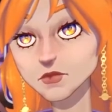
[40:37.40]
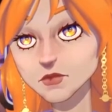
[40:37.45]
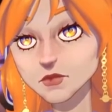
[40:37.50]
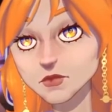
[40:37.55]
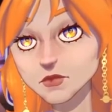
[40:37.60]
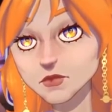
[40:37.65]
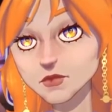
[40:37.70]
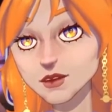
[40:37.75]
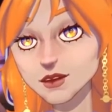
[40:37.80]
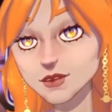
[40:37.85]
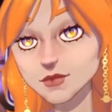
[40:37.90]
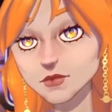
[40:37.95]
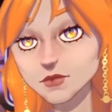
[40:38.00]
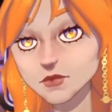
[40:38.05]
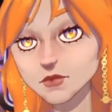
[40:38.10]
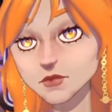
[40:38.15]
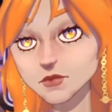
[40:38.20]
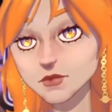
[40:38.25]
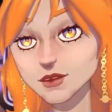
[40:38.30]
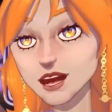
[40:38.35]

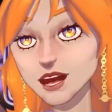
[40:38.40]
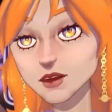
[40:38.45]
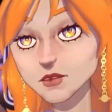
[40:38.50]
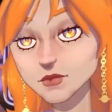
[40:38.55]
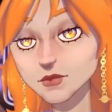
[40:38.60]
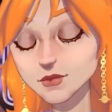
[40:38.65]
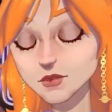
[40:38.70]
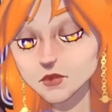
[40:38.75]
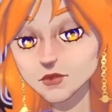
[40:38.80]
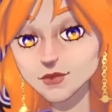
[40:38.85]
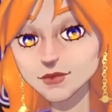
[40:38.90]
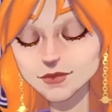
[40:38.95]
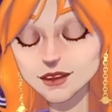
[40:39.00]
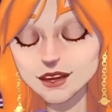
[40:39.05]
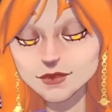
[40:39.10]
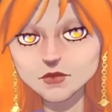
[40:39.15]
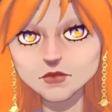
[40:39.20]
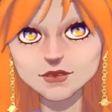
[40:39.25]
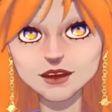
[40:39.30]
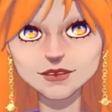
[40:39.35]
Failure vibes from this
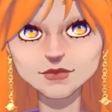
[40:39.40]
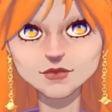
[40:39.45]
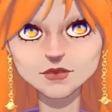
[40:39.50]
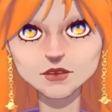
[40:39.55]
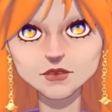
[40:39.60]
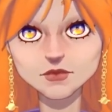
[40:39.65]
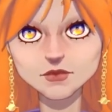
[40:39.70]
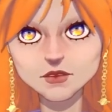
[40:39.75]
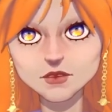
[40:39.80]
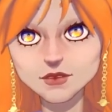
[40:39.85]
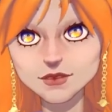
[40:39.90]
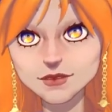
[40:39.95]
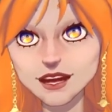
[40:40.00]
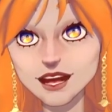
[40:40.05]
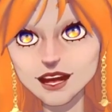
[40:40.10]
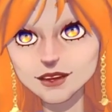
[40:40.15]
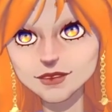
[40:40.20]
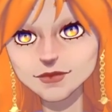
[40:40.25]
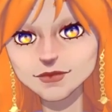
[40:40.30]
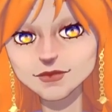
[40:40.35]
game. I'm not sure what
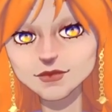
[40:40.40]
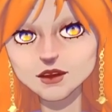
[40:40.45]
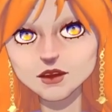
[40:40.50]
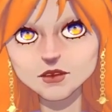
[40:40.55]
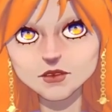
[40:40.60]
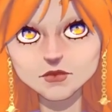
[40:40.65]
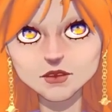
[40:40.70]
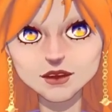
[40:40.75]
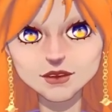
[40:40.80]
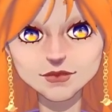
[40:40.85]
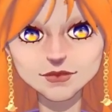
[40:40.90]
that is, Karma.